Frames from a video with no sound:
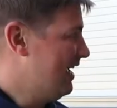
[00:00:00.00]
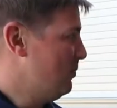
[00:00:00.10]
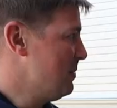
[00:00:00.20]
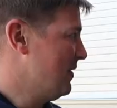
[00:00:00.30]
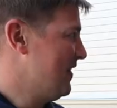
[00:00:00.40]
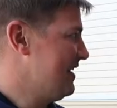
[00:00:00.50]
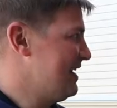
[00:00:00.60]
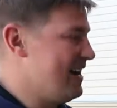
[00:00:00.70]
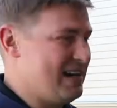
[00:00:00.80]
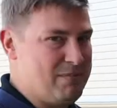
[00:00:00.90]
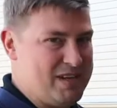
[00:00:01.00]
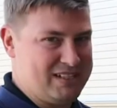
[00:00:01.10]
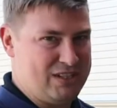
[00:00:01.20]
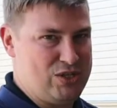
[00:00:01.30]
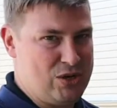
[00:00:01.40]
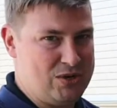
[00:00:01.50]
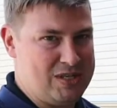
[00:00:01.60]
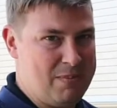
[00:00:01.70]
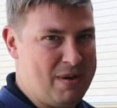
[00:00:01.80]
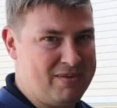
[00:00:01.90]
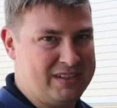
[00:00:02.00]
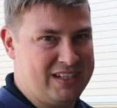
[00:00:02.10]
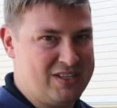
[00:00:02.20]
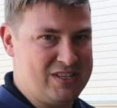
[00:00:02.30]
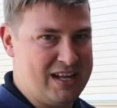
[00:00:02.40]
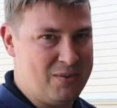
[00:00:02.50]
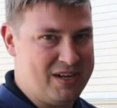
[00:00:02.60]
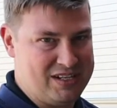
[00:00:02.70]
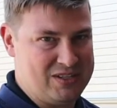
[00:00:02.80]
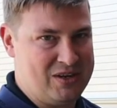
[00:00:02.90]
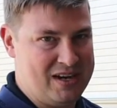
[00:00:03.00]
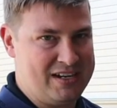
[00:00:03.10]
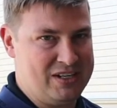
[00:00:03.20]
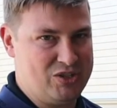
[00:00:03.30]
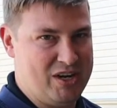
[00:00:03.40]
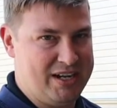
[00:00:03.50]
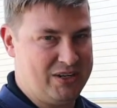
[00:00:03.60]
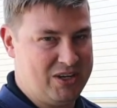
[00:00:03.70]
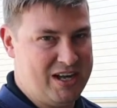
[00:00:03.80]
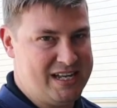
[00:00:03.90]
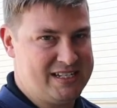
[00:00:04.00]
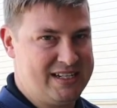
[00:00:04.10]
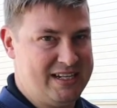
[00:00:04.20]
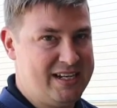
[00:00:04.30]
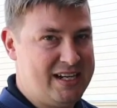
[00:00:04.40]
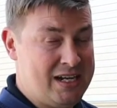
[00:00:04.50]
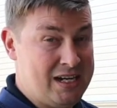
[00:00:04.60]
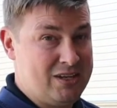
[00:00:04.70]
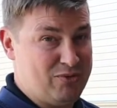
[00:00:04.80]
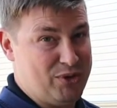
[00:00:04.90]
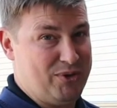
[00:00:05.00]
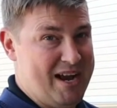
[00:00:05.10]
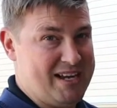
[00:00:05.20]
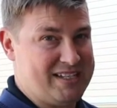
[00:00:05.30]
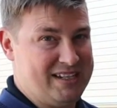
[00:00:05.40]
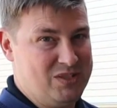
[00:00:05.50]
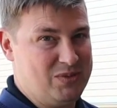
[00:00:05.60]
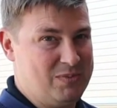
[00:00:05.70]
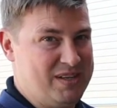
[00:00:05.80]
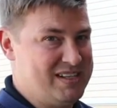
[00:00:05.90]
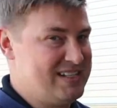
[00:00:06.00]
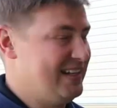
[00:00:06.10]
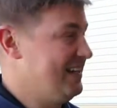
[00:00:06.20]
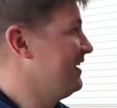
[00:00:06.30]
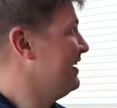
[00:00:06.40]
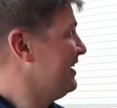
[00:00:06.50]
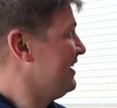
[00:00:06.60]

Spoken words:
we put that down and it basically soaks up everything, so that way it doesn't go down in the drain or cause any further accidents with it being slick.